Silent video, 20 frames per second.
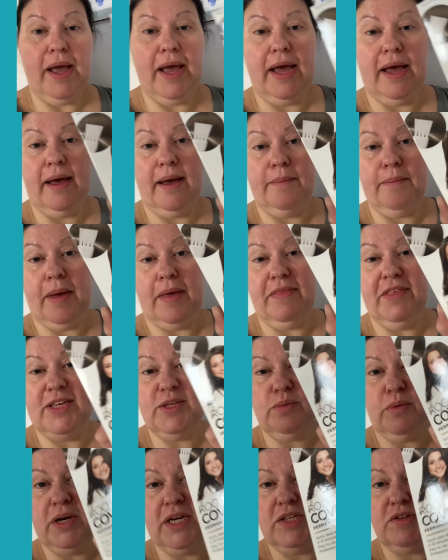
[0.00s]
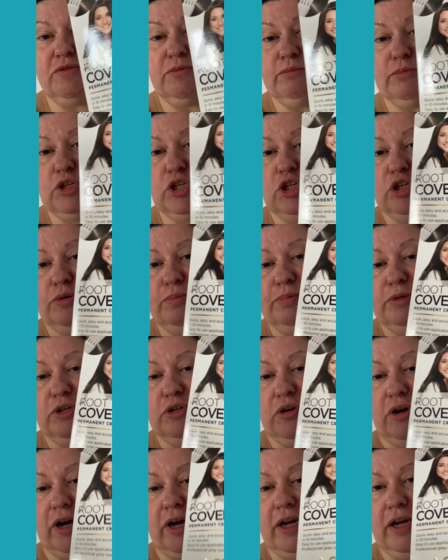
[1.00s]
um, and this one is from
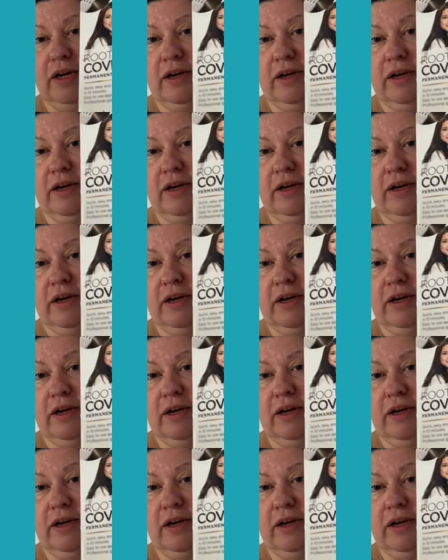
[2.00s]
Superdrug,